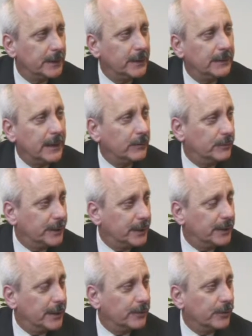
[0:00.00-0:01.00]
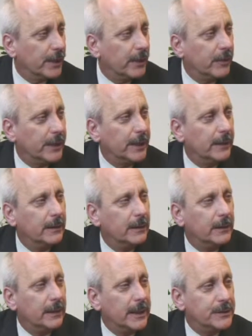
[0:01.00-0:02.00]
That would be another area.
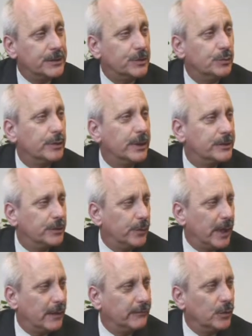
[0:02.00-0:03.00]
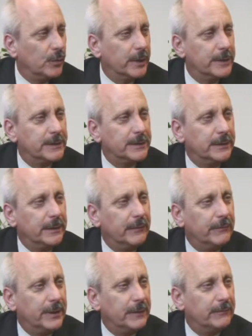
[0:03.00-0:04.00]
As soon as you have notice,
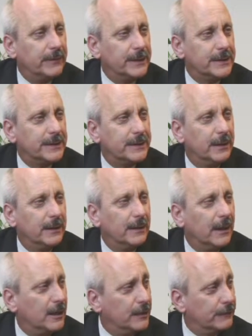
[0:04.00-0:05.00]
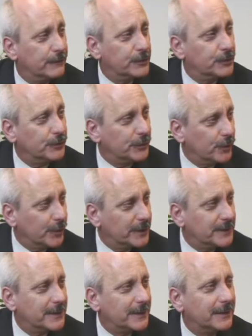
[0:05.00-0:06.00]
even if it's unofficial
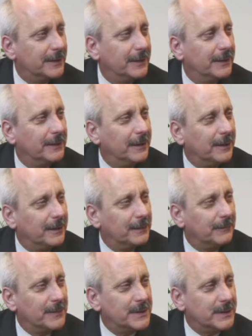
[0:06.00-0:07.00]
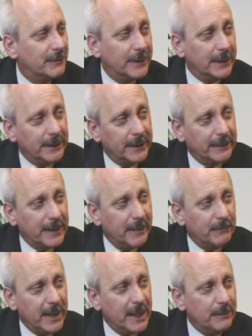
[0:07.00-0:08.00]
notice that something like
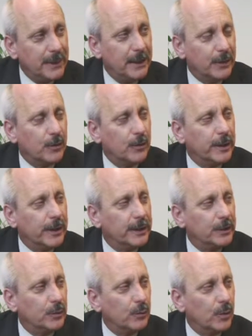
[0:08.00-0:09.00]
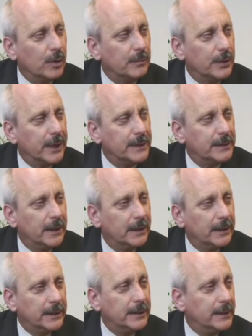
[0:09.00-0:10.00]
that may be occurring in your workplace,
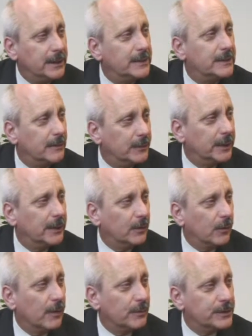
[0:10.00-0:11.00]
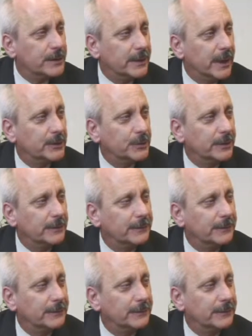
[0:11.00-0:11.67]
you need some legal representation.